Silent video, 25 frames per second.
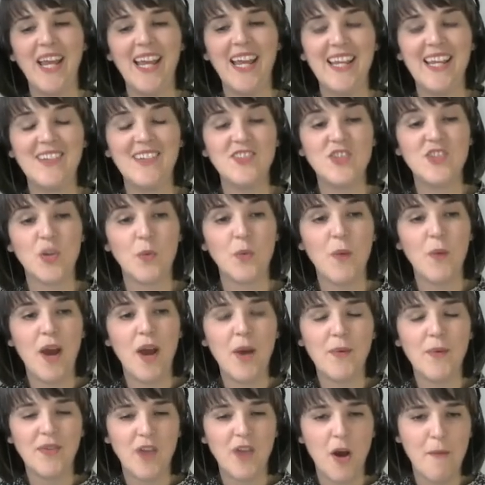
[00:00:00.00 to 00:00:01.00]
is to
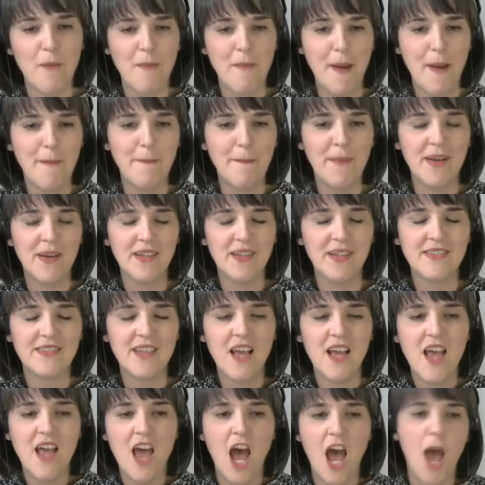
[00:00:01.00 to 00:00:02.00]
work with our members
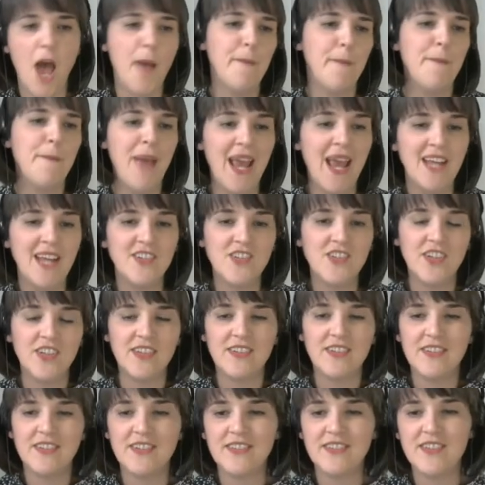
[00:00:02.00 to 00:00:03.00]
and
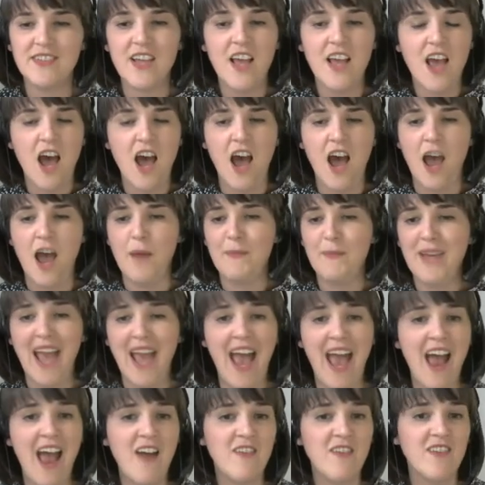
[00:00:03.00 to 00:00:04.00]
patients and
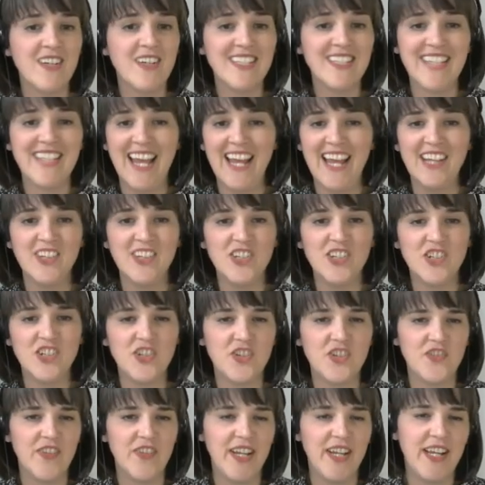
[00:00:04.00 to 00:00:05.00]
carers,
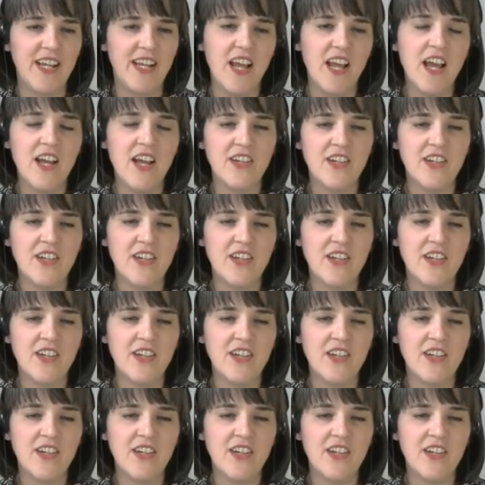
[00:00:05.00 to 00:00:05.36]
industry,